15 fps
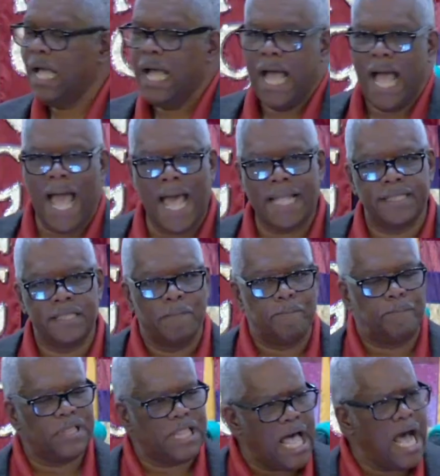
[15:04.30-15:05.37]
and the
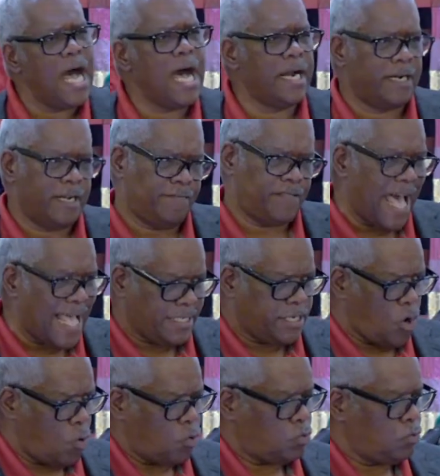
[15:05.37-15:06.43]
blood of that
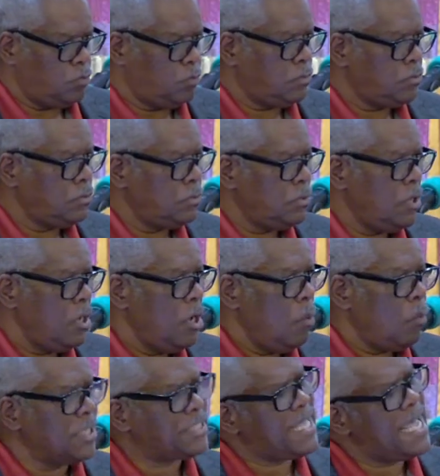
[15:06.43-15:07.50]
goat
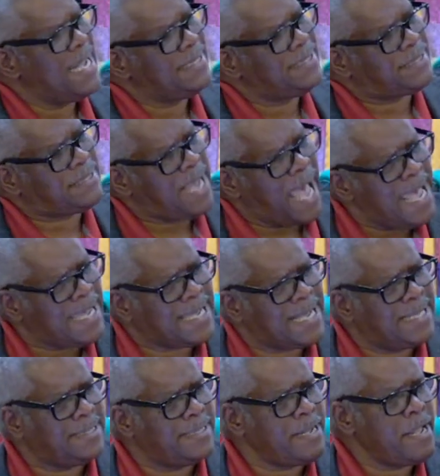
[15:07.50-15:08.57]
was then
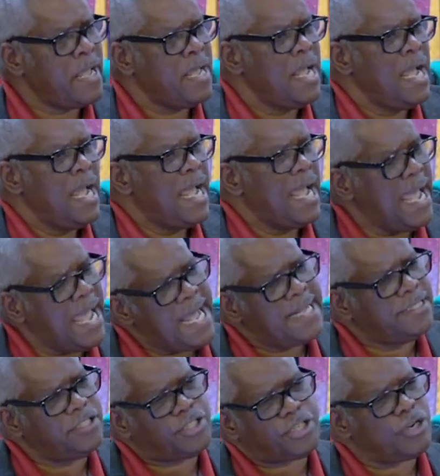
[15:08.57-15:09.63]
taken
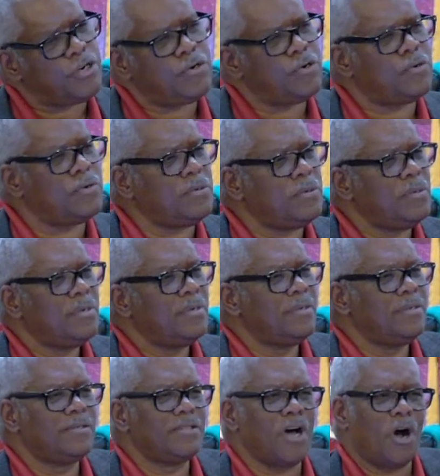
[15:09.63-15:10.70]
into
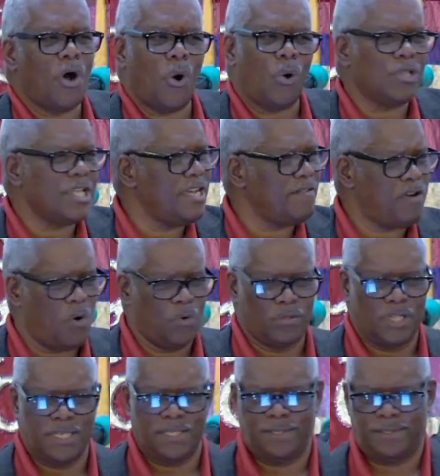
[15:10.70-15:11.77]
the Holy of
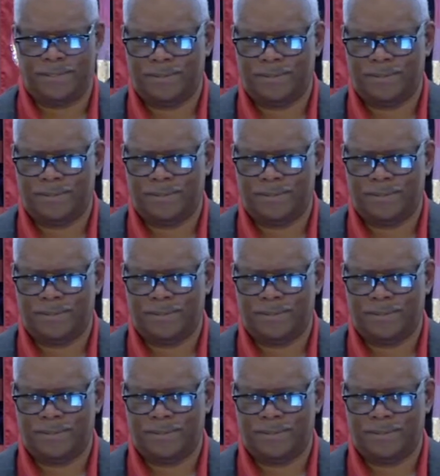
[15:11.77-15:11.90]
Holies